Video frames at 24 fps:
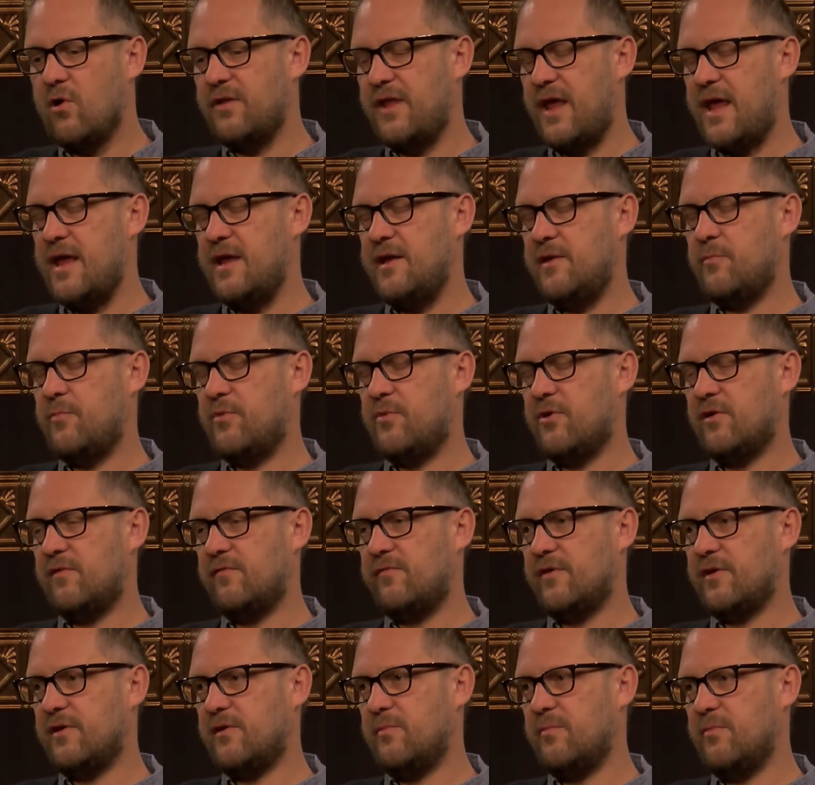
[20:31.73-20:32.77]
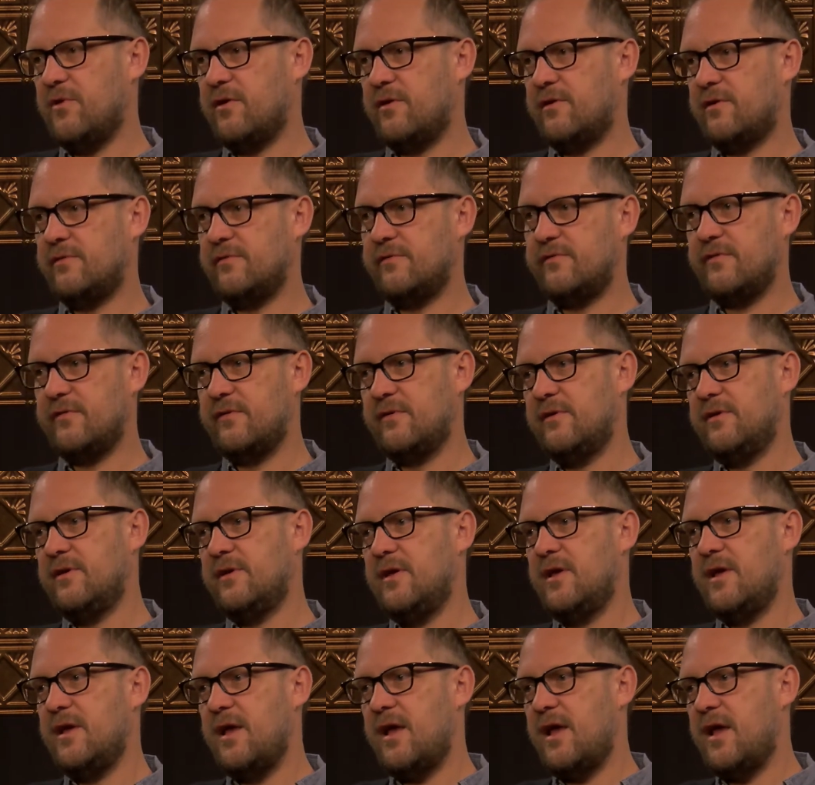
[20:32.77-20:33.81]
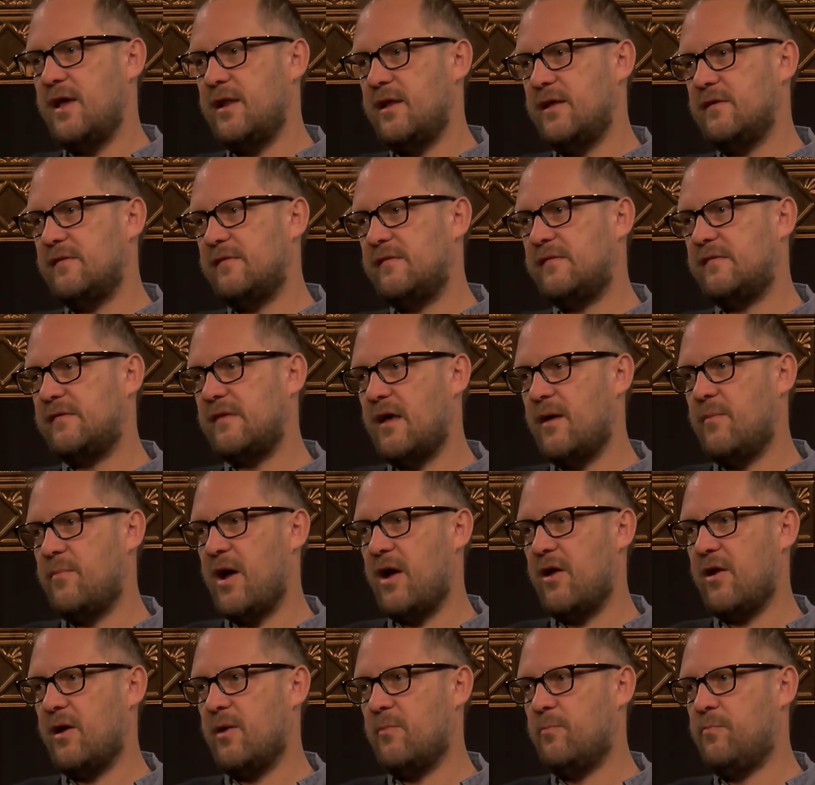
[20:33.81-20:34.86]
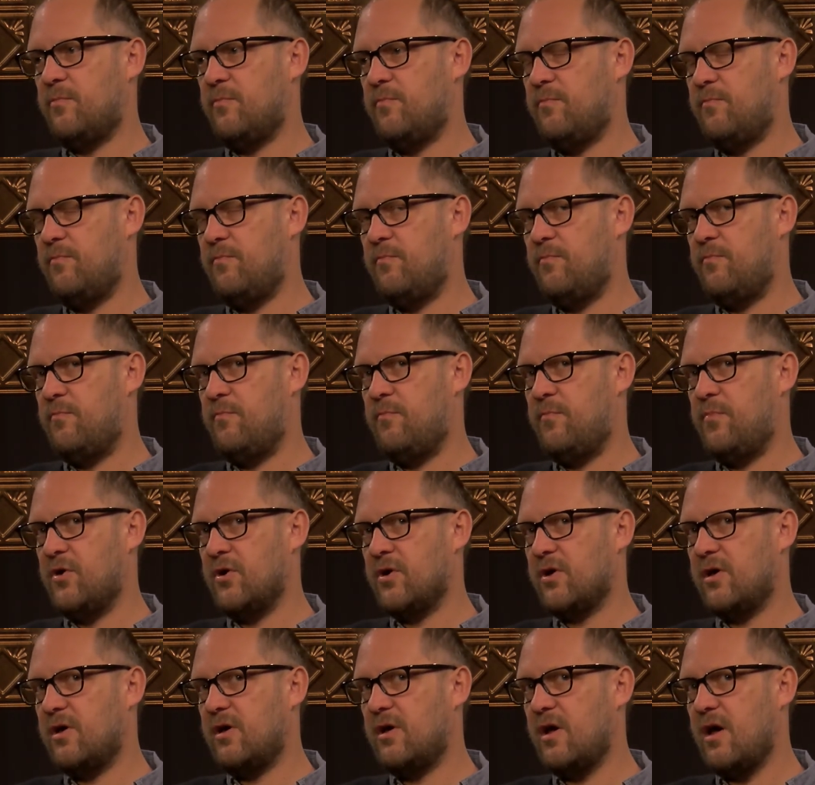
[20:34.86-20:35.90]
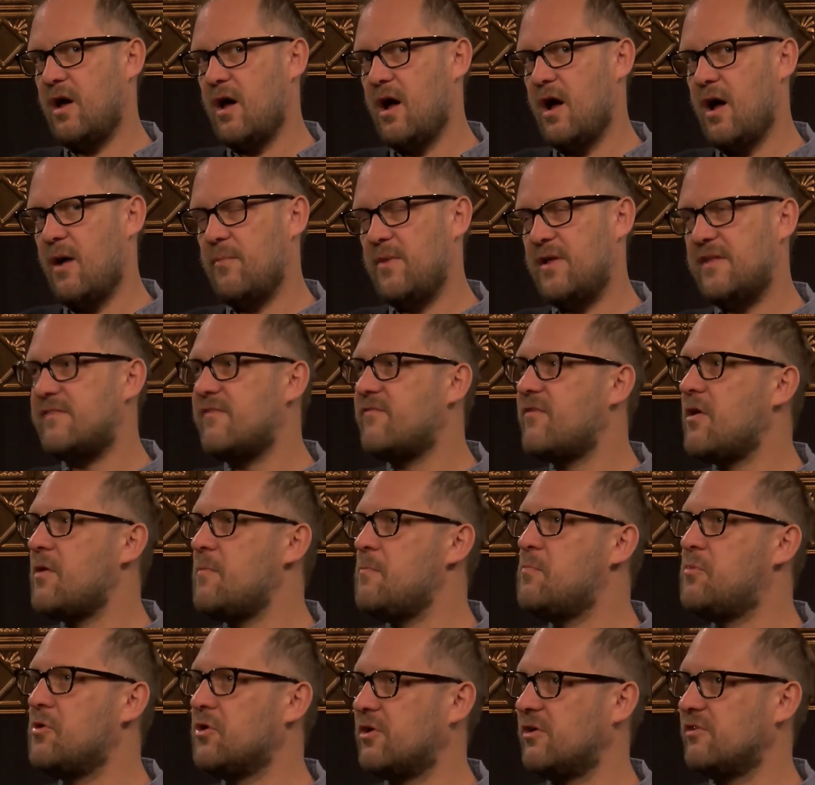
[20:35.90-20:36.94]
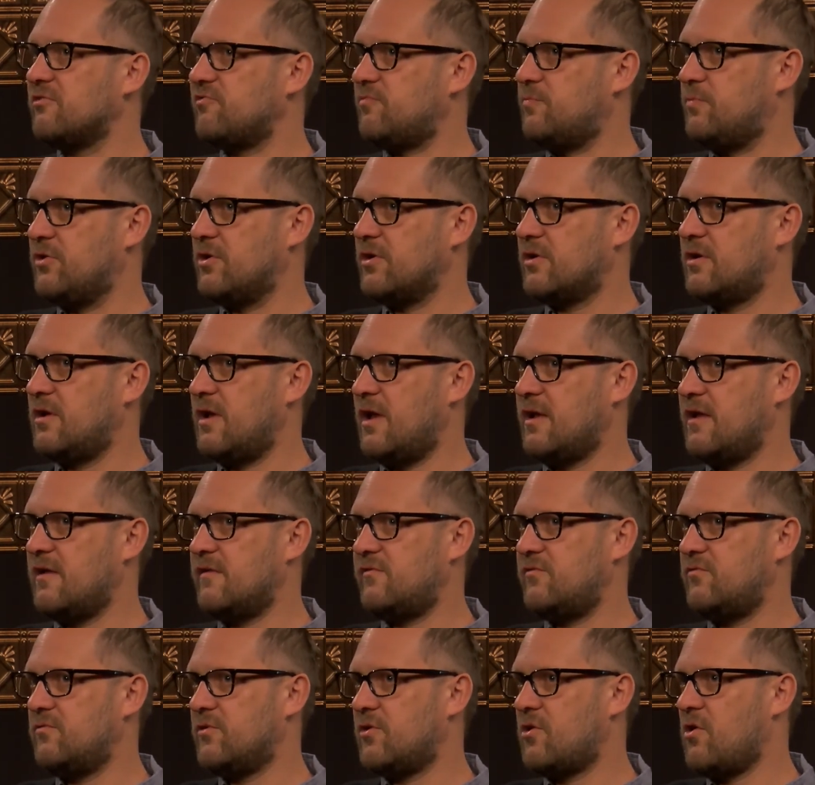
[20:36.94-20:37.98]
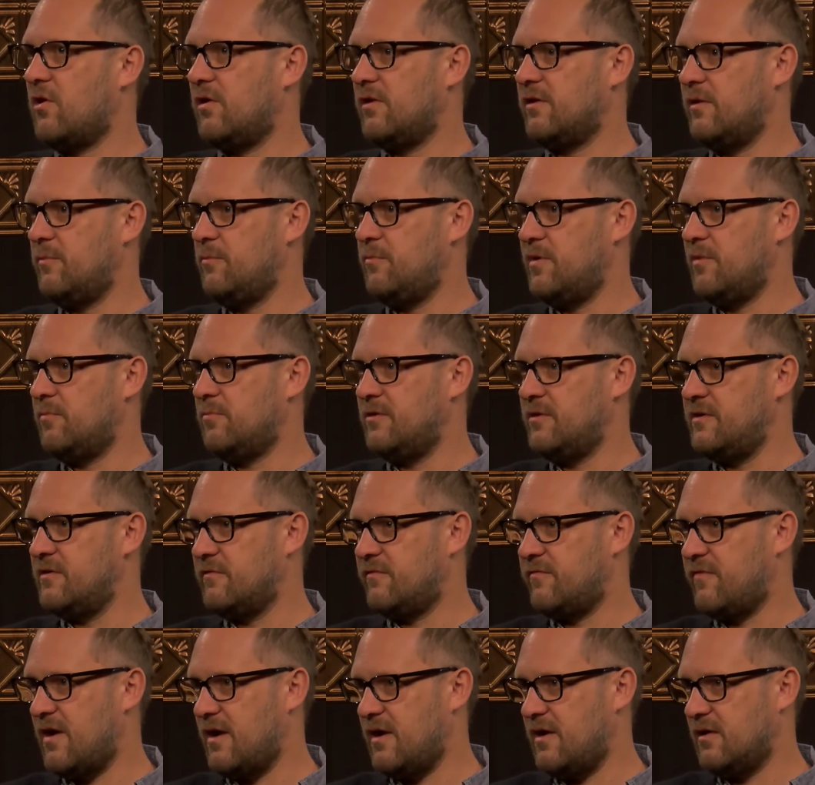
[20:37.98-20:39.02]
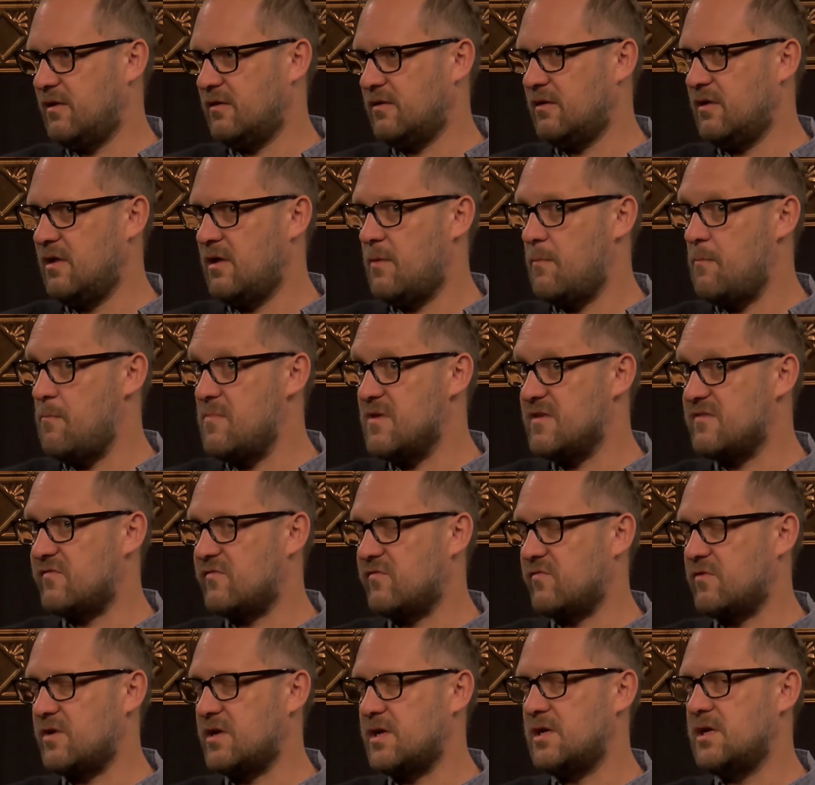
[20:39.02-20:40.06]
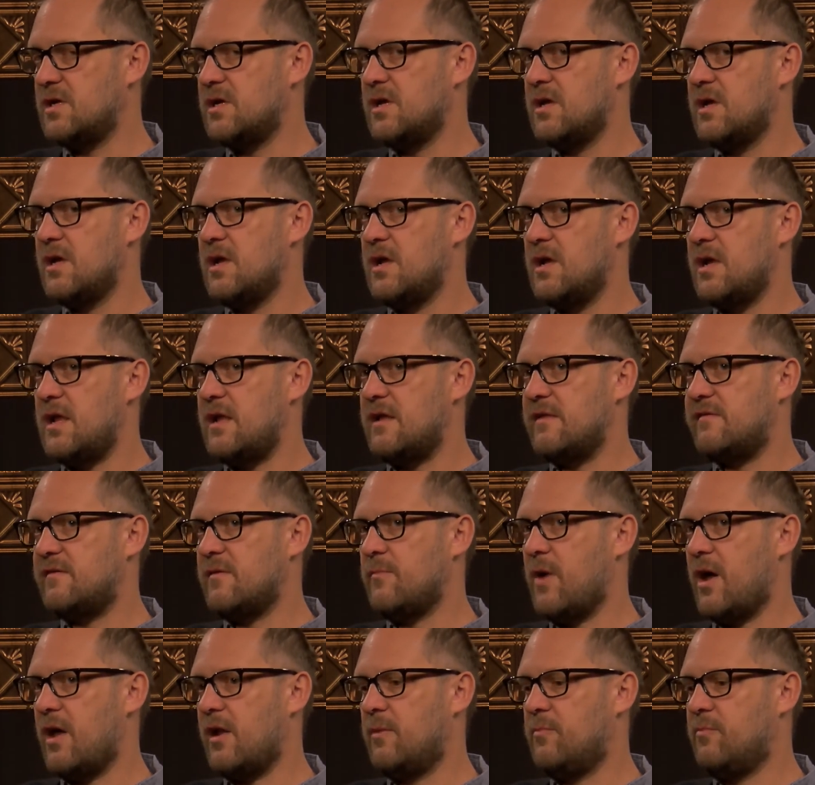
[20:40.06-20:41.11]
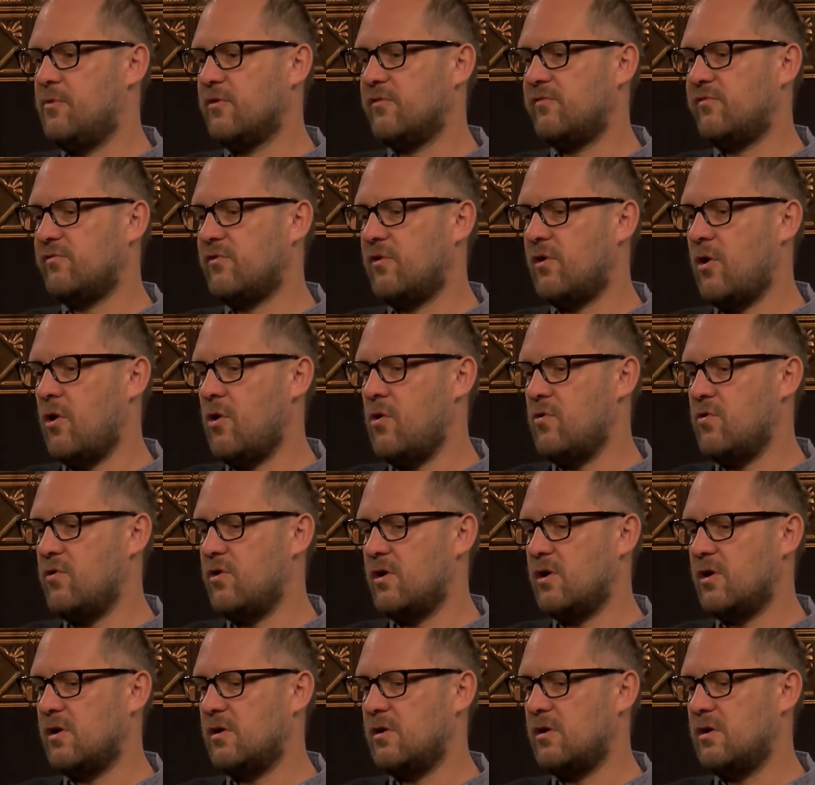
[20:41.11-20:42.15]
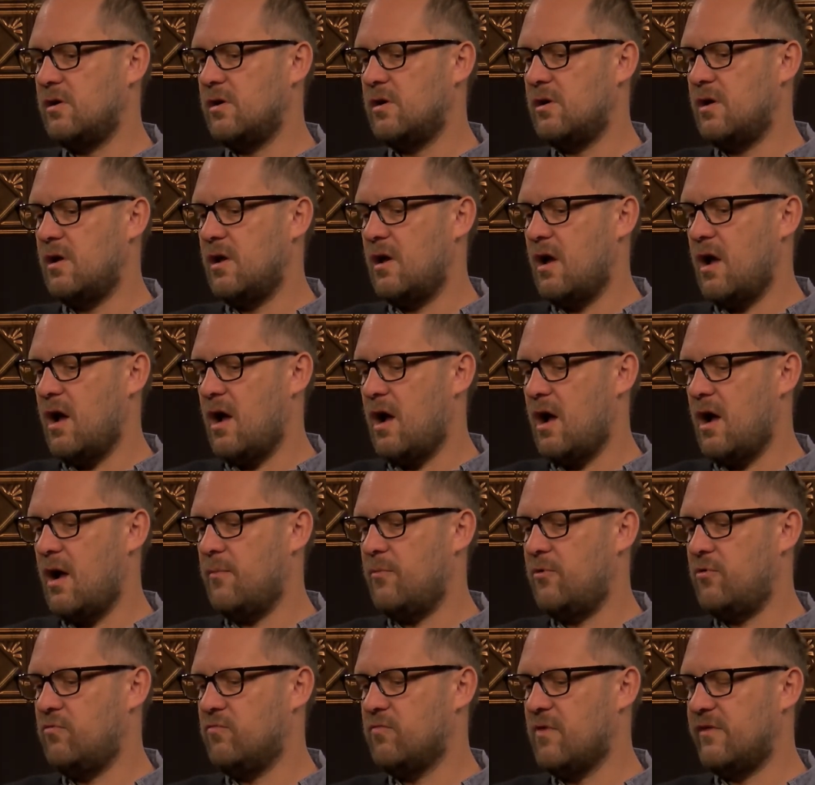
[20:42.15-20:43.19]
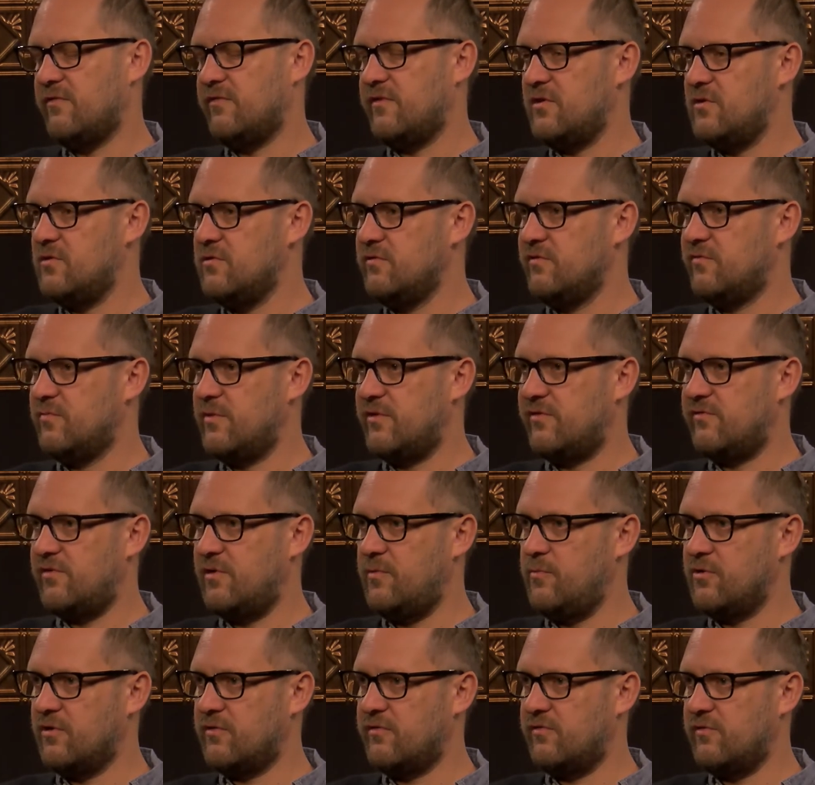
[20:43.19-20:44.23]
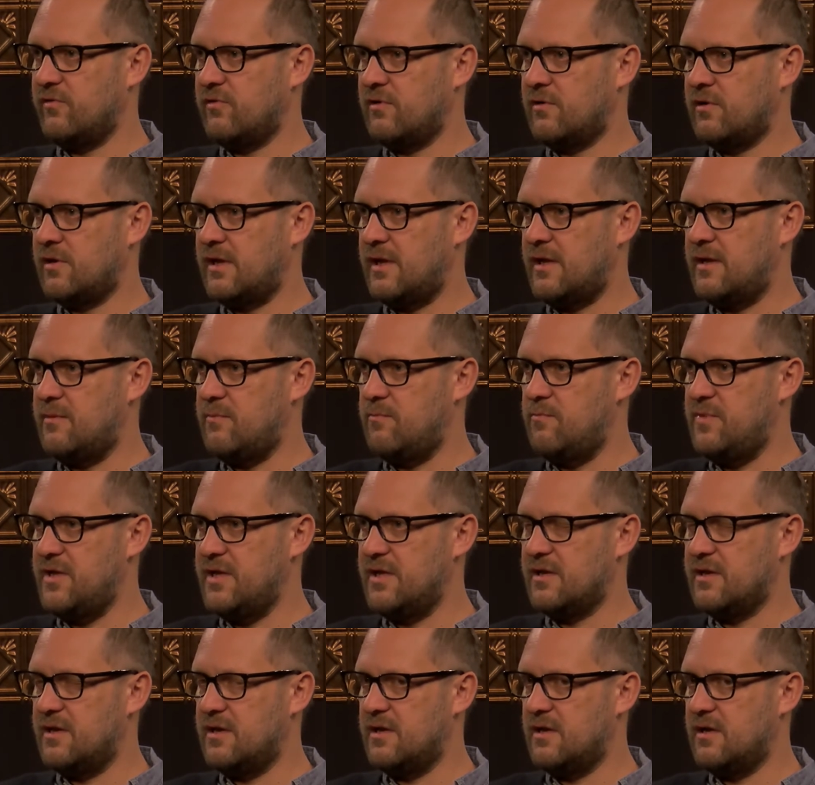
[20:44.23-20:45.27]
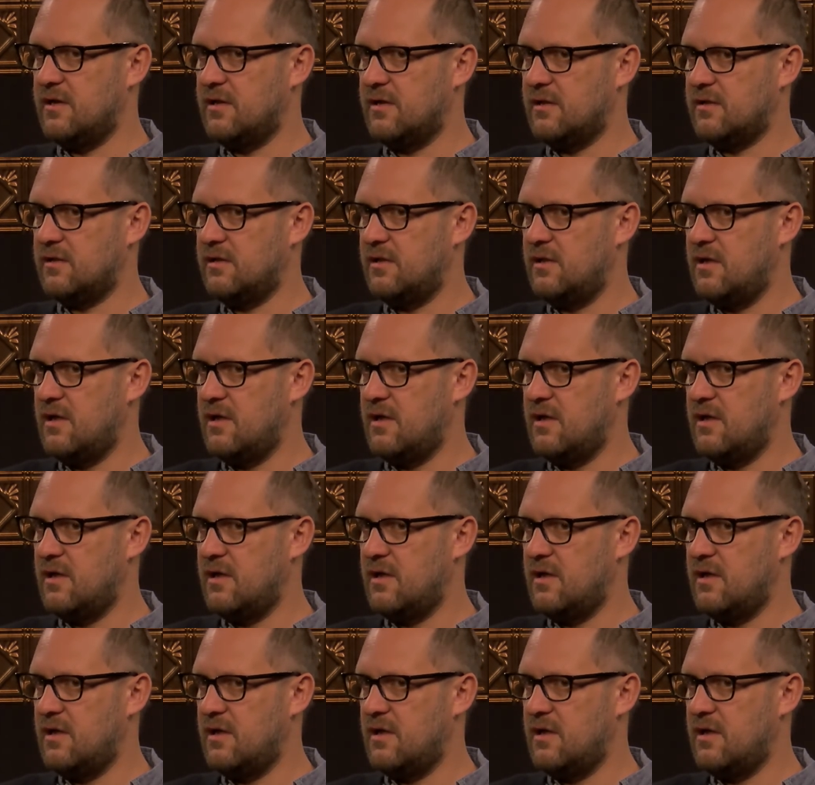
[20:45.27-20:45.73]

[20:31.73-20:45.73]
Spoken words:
8 Perfect Murders, and it's about a book. It's a very bookish book. I guess you would call it a bibliophile mystery. It's about a bookstore owner who runs a used mystery bookstore in Beacon Hill.